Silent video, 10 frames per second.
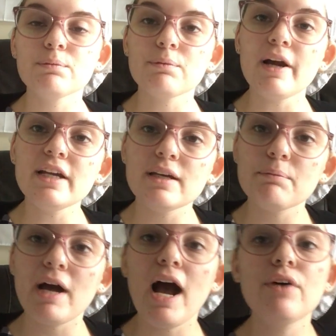write
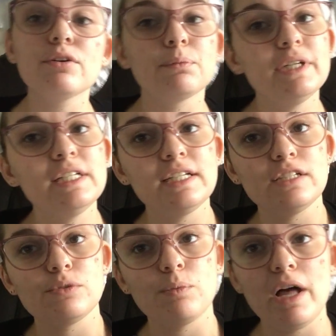it, but how to read it
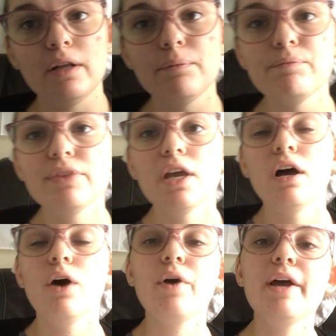as well.
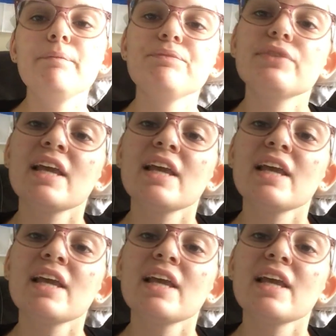Okay?